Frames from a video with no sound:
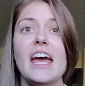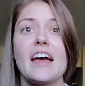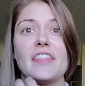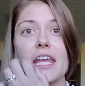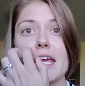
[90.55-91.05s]

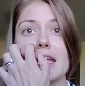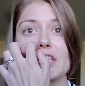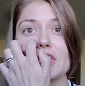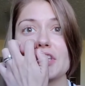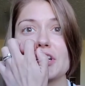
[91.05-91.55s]
And then it
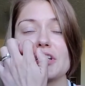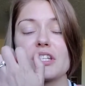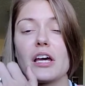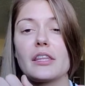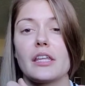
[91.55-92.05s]
inserts
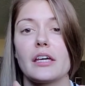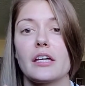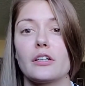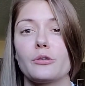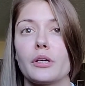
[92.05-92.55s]
on
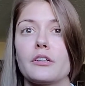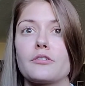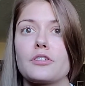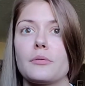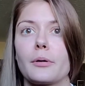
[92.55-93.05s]
the greater
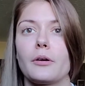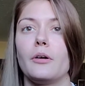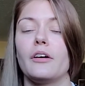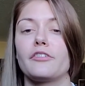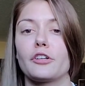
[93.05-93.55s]
tubercle
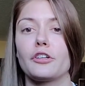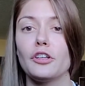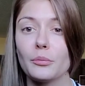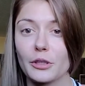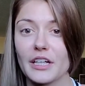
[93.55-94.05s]
of your
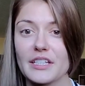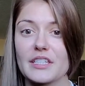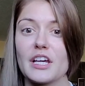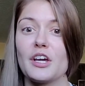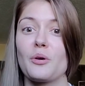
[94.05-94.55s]

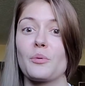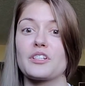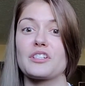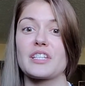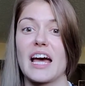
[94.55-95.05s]
humerus,
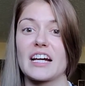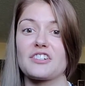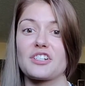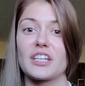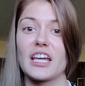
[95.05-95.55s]
which is
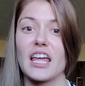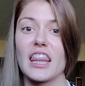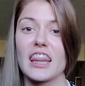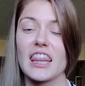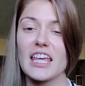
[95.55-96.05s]
actually
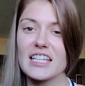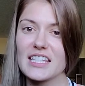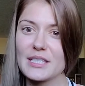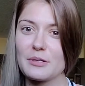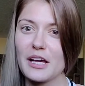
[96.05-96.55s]

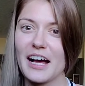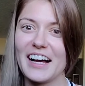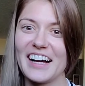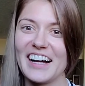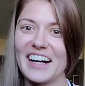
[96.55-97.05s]
this
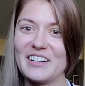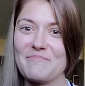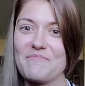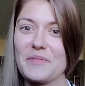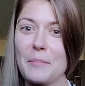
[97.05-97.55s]

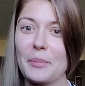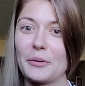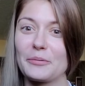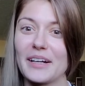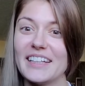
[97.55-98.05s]

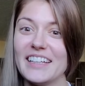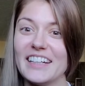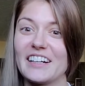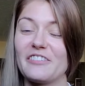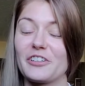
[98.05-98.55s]
bone right
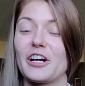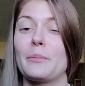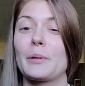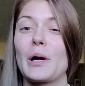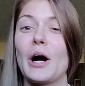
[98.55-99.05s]
here of your
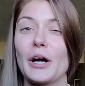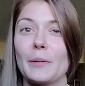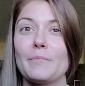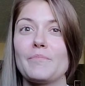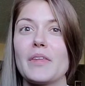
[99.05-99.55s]
upper
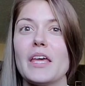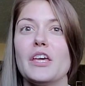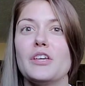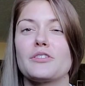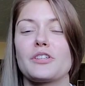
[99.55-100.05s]
arm.
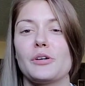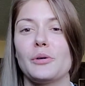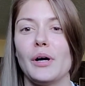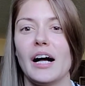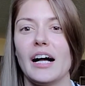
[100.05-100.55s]

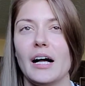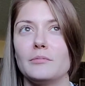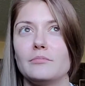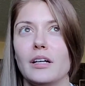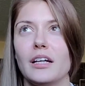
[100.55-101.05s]
So
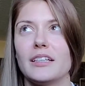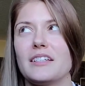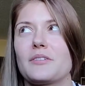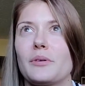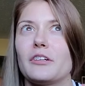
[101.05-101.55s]
an
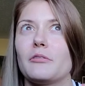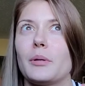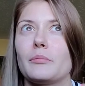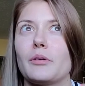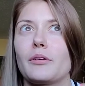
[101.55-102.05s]
easy way to
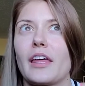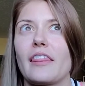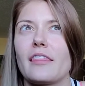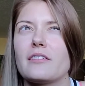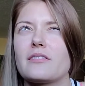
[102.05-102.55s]
remember
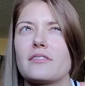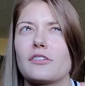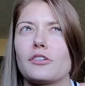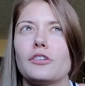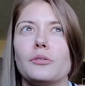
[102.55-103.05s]
that this is your
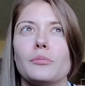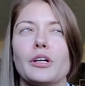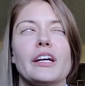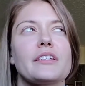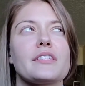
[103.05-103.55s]

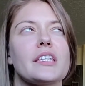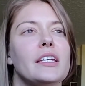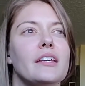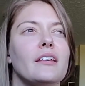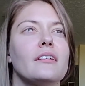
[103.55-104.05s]
humerus
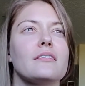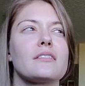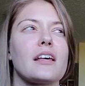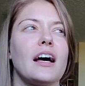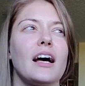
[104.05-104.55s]
is
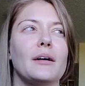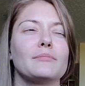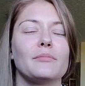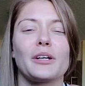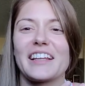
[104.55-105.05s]

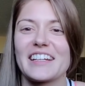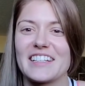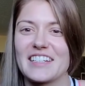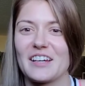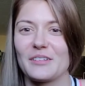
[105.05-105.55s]
what I like
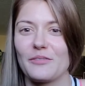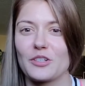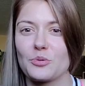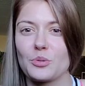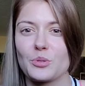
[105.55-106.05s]
to tell
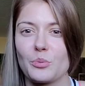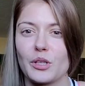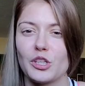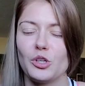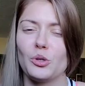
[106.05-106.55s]
individuals
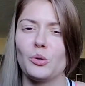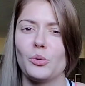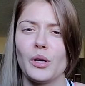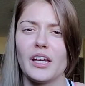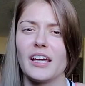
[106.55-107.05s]
when
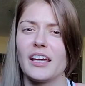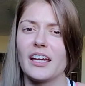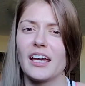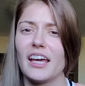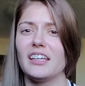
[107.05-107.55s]
you
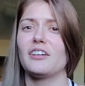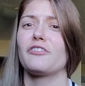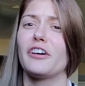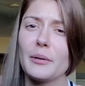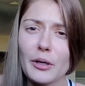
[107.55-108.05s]
hit your
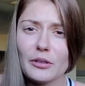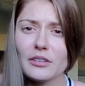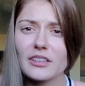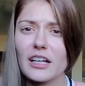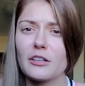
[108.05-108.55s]
funny
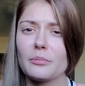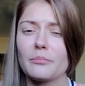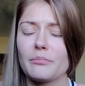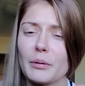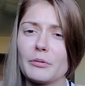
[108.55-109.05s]
bone. A lot
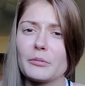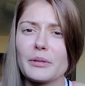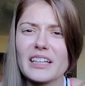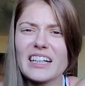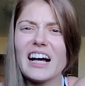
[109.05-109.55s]
of people will
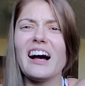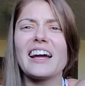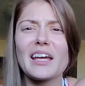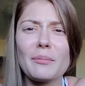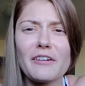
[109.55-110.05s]
be like,
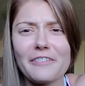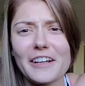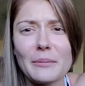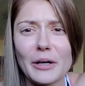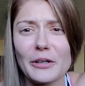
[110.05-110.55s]
I hit my
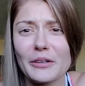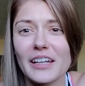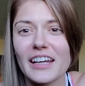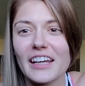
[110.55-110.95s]
funny bone.